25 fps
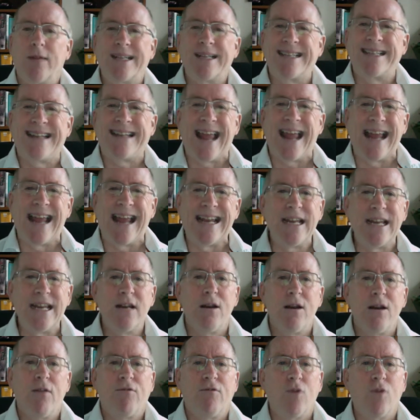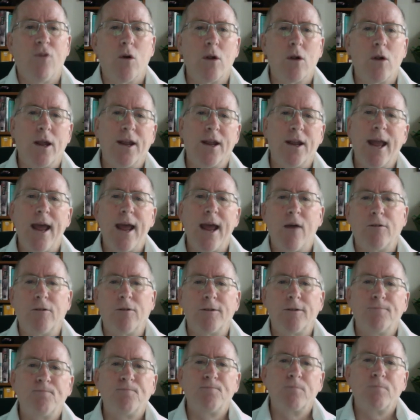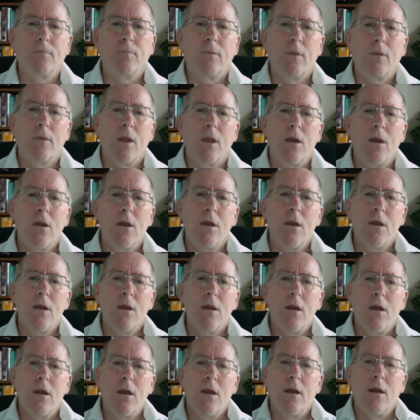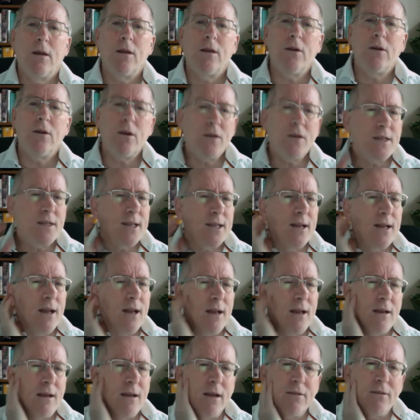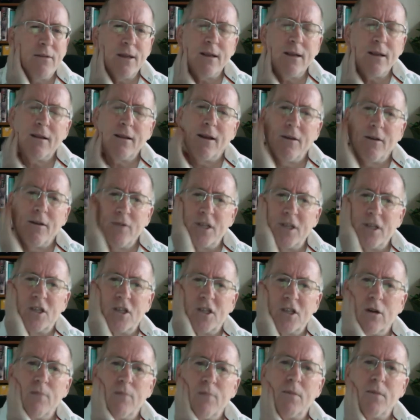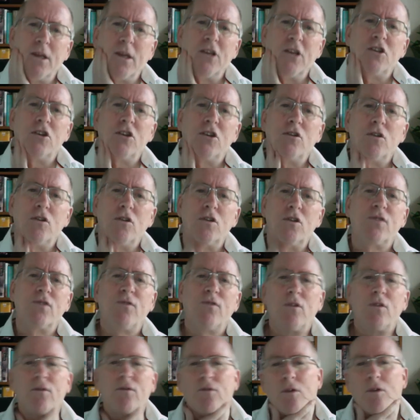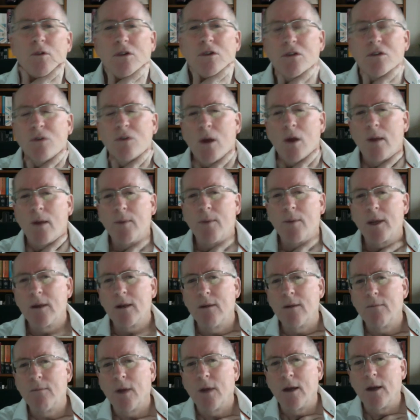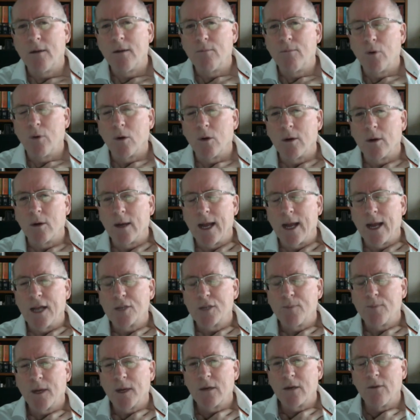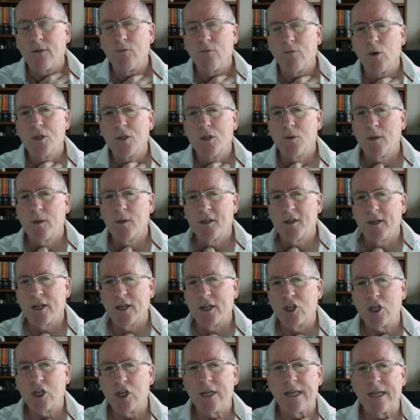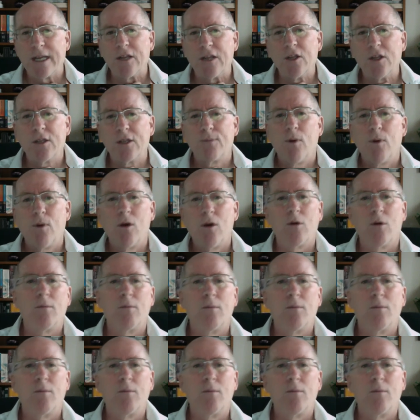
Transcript: stand in for a noun. Now, notice that I think this term is useful for describing an important aspect of Wordsworth's diction in this poem.